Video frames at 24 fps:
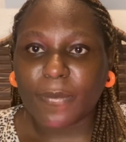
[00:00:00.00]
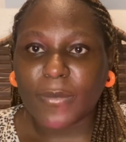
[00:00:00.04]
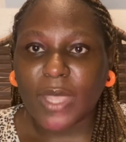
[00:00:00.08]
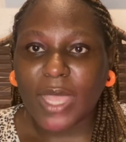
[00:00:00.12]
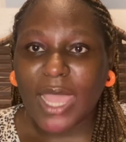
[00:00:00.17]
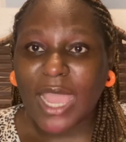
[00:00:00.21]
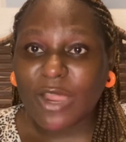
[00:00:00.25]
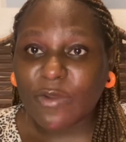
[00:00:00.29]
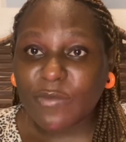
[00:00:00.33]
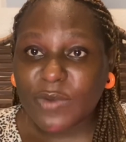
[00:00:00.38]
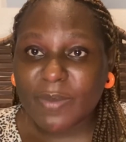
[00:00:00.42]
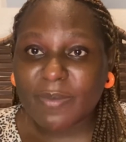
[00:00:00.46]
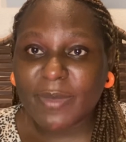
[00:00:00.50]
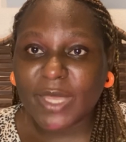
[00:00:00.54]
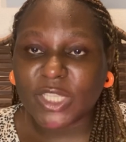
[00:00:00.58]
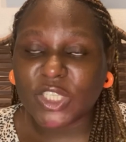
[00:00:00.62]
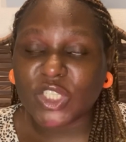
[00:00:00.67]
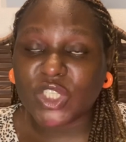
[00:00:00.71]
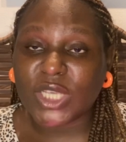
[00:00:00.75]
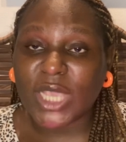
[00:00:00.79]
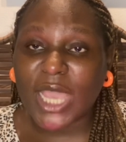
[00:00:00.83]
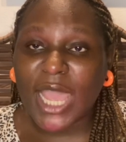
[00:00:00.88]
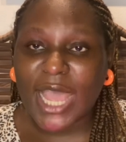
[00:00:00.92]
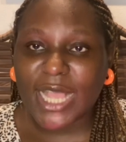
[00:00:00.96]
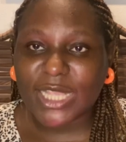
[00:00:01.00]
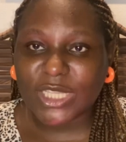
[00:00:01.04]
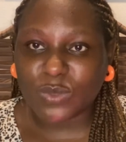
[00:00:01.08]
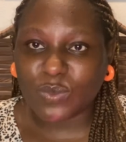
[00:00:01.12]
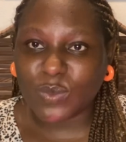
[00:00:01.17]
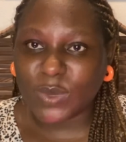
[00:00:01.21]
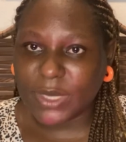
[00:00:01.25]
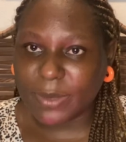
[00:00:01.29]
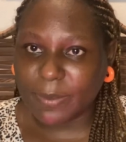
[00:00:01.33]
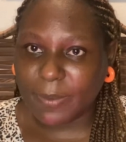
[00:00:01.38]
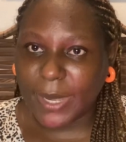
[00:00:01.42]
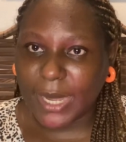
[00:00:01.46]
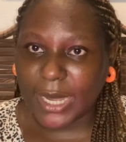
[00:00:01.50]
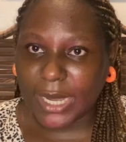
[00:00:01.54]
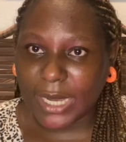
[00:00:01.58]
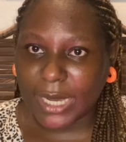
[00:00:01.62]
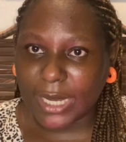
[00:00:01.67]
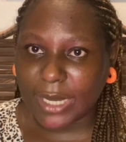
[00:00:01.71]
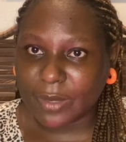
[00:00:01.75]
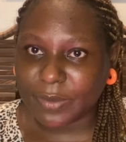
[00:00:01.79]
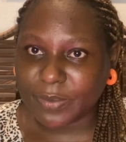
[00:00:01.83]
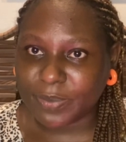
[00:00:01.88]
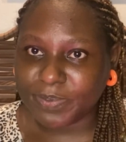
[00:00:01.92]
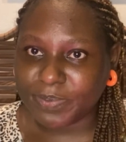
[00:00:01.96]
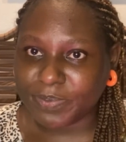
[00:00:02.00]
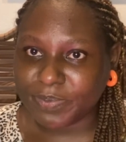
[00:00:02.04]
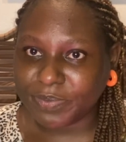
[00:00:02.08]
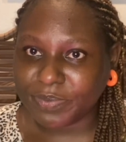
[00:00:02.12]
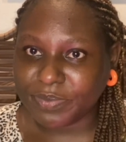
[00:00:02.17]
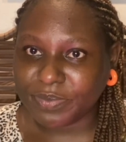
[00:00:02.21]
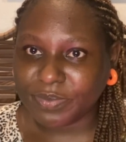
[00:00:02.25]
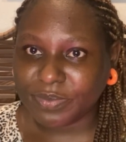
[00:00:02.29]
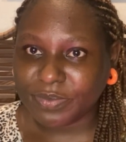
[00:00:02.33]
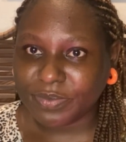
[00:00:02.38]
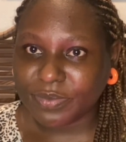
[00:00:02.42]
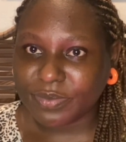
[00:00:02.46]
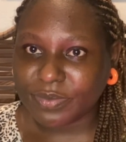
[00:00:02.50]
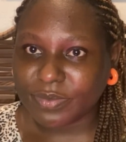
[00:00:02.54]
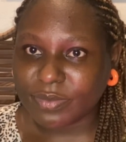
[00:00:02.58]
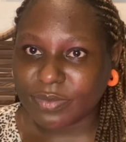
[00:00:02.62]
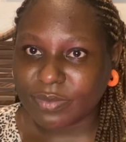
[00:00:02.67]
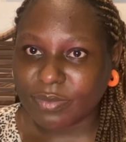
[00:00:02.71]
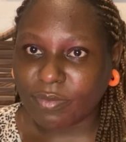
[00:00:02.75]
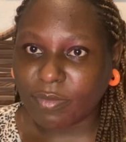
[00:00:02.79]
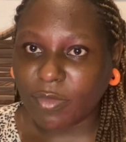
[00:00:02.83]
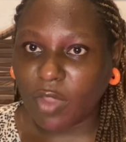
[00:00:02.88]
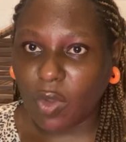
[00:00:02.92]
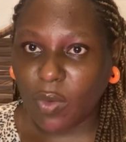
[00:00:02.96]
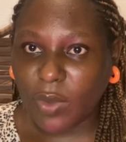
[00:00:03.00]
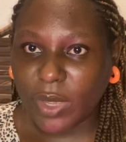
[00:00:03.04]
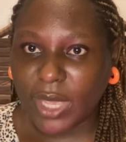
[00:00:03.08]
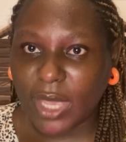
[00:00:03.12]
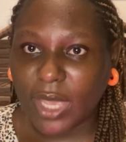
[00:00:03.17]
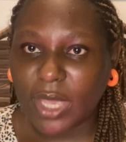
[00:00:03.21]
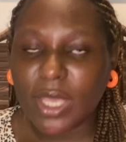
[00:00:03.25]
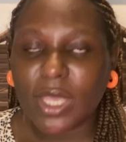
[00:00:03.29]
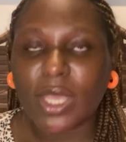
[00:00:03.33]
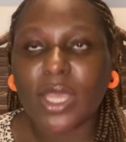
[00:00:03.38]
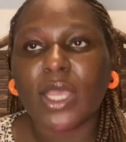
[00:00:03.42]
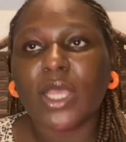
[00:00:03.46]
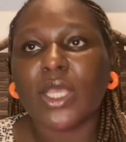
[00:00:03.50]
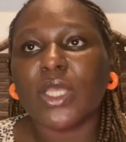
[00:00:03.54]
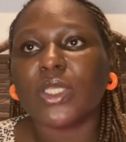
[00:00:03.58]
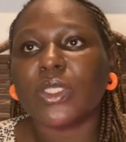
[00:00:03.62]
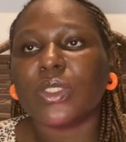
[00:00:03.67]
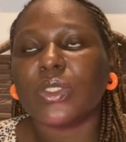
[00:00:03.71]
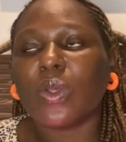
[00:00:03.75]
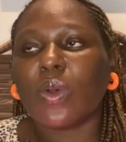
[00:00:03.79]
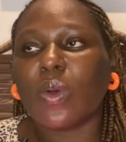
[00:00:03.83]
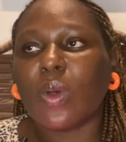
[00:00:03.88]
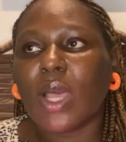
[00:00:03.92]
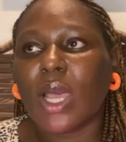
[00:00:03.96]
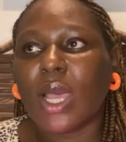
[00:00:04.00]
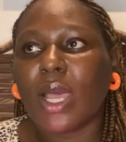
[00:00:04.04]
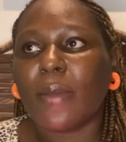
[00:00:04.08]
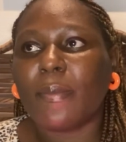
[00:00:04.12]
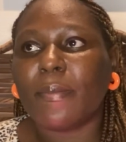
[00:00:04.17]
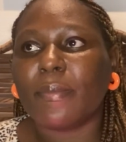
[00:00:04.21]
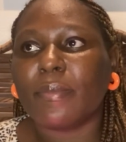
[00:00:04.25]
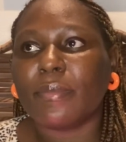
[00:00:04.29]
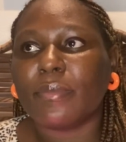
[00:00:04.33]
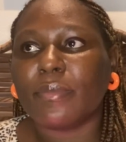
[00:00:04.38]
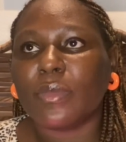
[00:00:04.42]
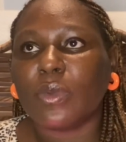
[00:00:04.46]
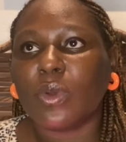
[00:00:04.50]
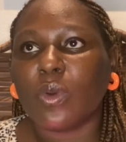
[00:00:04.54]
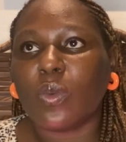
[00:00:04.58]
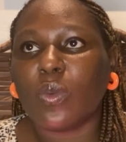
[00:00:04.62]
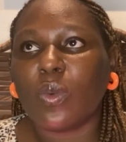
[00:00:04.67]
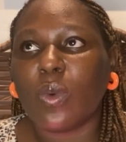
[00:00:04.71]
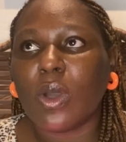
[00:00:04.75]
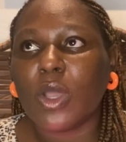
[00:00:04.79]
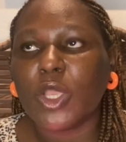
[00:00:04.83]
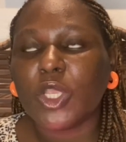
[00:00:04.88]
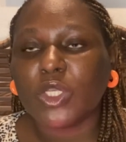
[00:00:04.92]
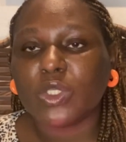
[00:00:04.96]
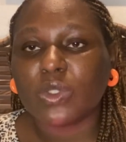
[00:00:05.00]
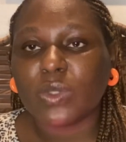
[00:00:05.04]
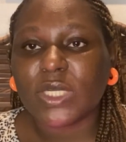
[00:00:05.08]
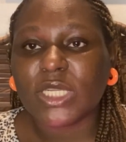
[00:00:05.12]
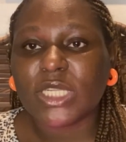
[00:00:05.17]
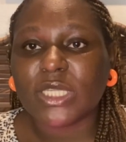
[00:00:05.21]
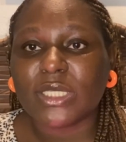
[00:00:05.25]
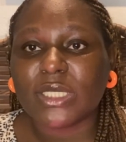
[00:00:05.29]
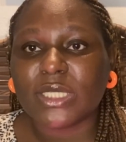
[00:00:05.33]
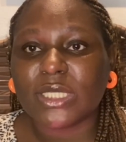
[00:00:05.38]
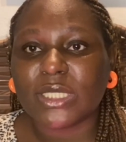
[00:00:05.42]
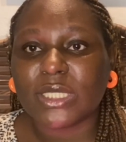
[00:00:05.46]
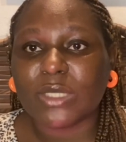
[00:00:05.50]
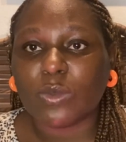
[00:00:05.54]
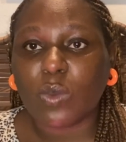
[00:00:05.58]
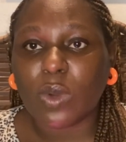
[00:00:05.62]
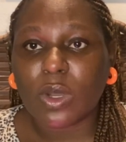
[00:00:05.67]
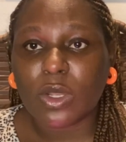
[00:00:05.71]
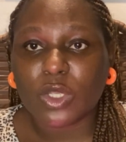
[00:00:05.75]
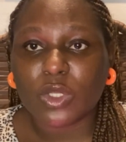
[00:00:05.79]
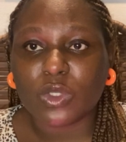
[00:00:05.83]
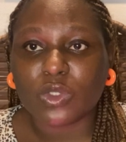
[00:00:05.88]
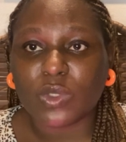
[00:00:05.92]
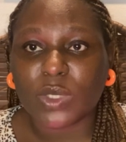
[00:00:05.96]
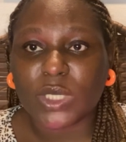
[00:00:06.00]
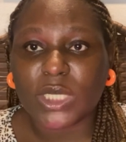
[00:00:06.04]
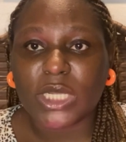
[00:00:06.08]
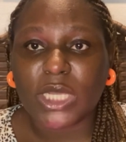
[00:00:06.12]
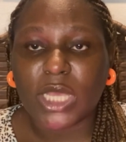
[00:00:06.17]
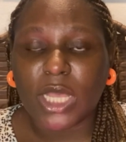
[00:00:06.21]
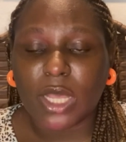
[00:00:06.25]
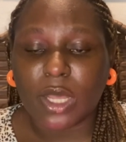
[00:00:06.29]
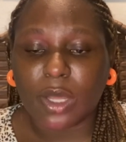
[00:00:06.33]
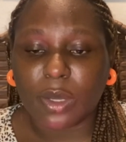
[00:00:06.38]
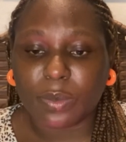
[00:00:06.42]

agreement she has with the bank. Okay, so what usually